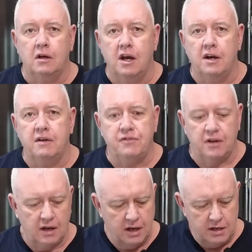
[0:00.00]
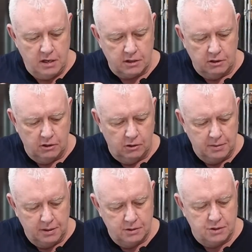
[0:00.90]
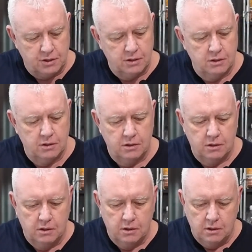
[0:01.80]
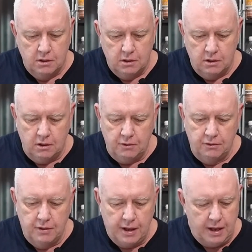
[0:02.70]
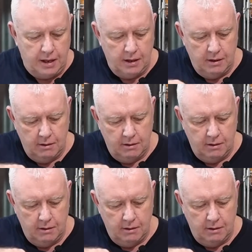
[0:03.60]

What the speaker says: and if you like your Coleman's on there,